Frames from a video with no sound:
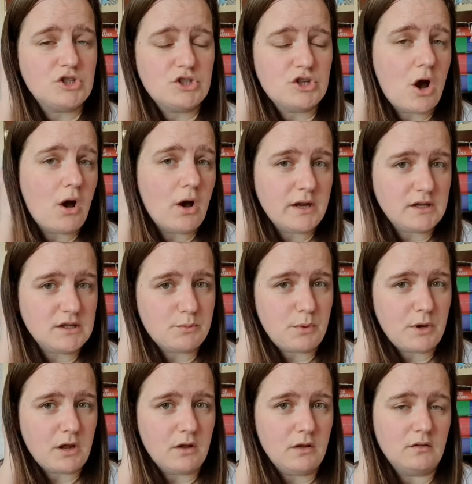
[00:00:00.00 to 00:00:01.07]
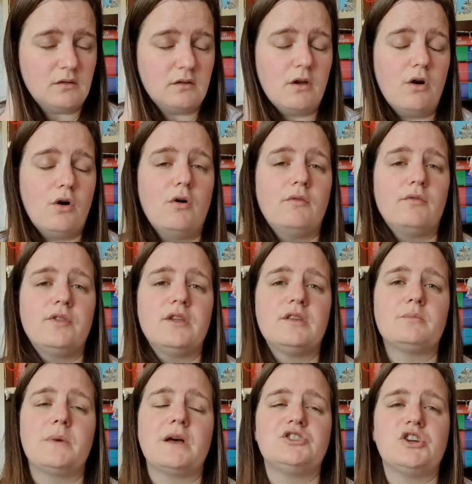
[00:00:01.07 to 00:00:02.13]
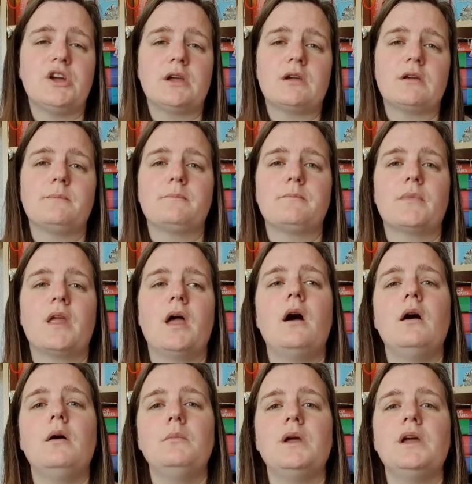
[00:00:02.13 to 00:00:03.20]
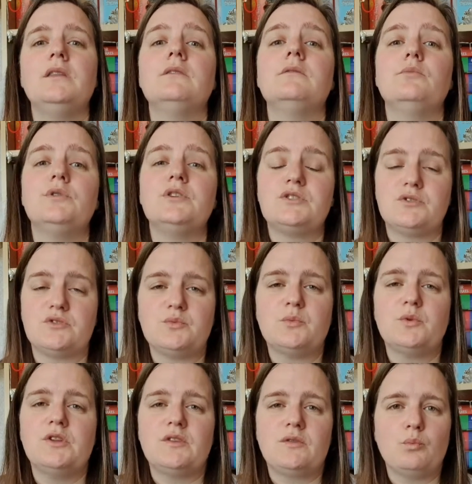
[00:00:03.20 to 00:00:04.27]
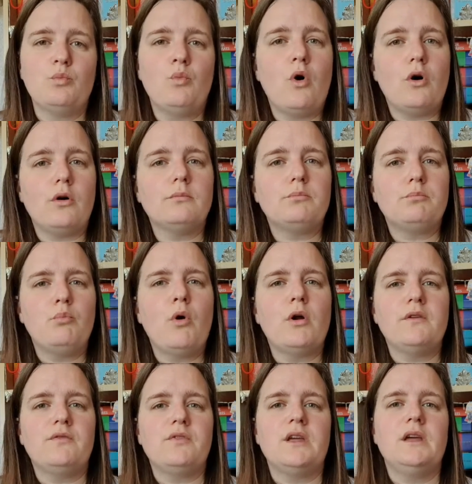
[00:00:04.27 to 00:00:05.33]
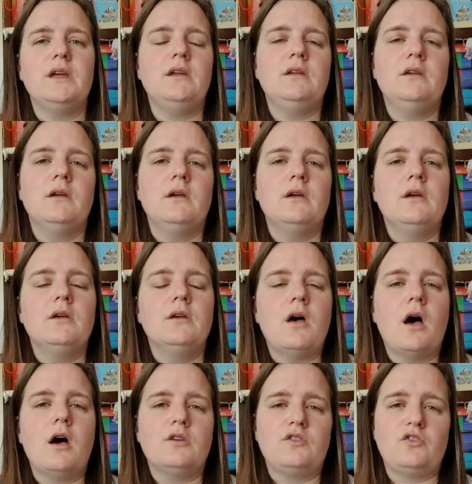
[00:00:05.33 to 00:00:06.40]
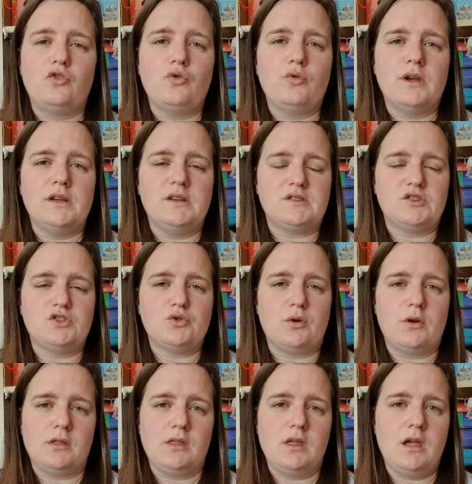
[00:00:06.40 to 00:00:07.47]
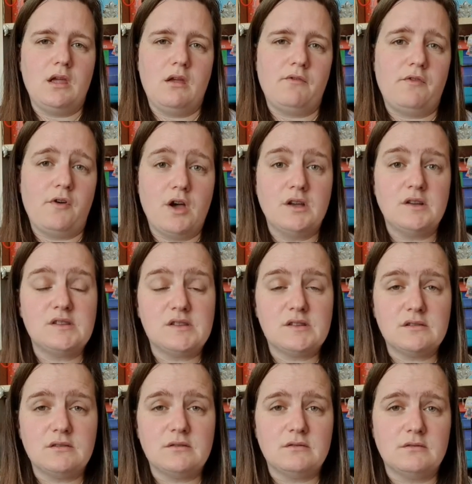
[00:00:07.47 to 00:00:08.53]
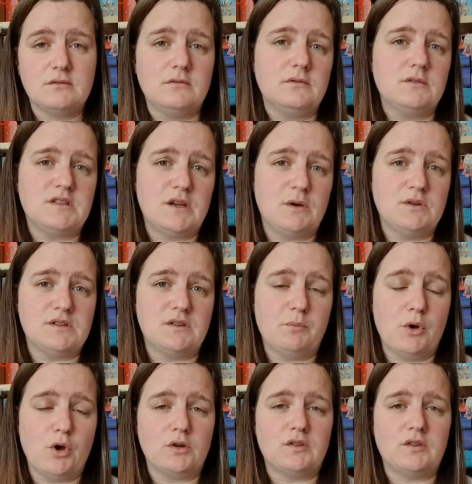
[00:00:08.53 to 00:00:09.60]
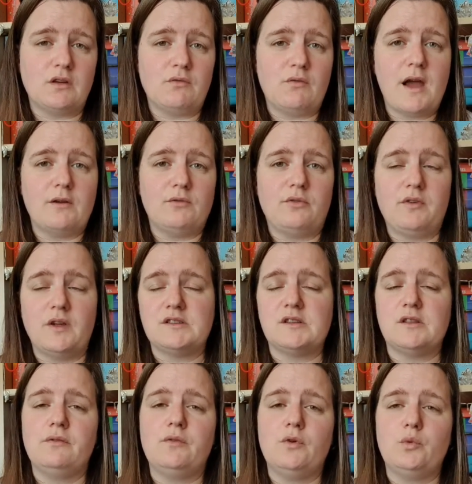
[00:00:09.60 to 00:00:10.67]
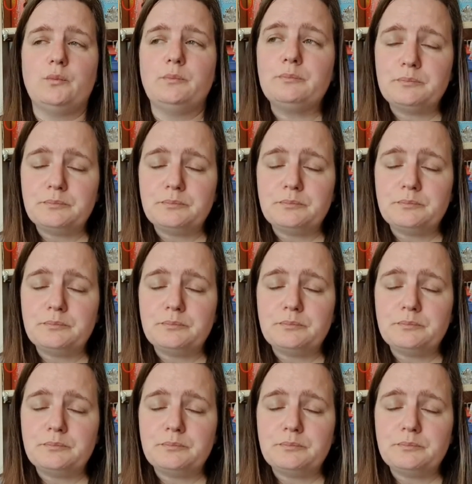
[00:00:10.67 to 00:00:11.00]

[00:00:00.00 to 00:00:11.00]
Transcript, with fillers: died because of this magic, um, in which was what one of the uh, stories during the first series of books around Fitz and the Fool.